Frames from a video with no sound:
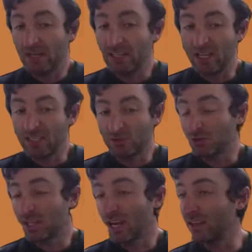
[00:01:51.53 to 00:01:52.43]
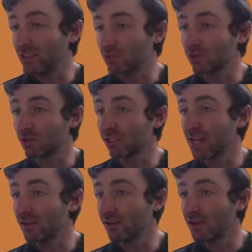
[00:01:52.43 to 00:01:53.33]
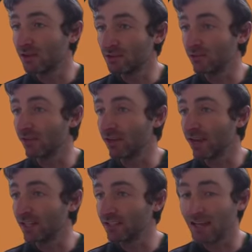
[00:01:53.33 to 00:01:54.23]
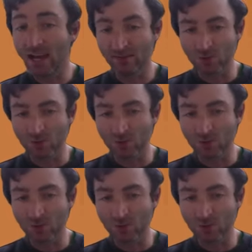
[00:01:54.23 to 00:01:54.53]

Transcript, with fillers: it, it should have it just sounded something nice to have.